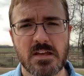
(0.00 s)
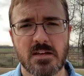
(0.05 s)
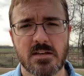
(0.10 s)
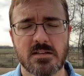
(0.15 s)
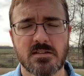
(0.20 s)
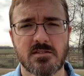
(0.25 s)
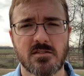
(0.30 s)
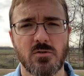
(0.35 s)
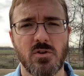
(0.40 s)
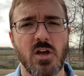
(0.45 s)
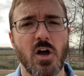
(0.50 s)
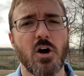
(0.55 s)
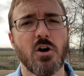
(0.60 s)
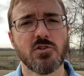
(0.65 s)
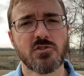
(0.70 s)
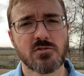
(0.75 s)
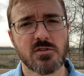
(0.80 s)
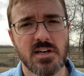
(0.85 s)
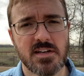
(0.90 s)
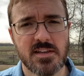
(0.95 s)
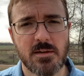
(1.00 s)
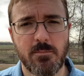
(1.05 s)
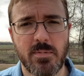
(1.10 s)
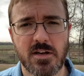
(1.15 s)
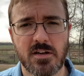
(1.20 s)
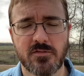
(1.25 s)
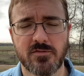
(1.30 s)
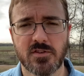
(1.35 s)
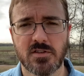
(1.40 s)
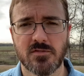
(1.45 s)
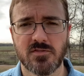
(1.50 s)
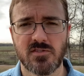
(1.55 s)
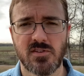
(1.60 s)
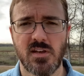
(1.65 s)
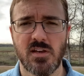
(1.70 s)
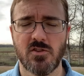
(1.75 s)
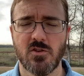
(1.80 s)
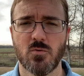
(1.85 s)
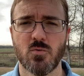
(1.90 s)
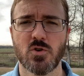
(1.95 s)
and so he also had the benefit of
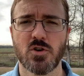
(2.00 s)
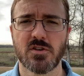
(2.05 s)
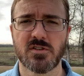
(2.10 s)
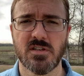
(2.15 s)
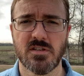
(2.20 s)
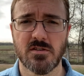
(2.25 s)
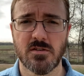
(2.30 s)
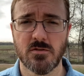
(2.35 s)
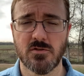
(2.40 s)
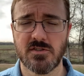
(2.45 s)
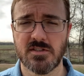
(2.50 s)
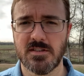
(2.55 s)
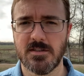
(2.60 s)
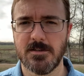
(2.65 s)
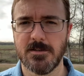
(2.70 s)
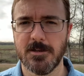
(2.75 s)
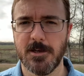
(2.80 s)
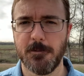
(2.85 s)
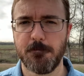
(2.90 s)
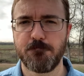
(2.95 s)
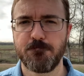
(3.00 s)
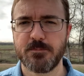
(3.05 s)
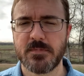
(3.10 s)
seeing the work that those had done.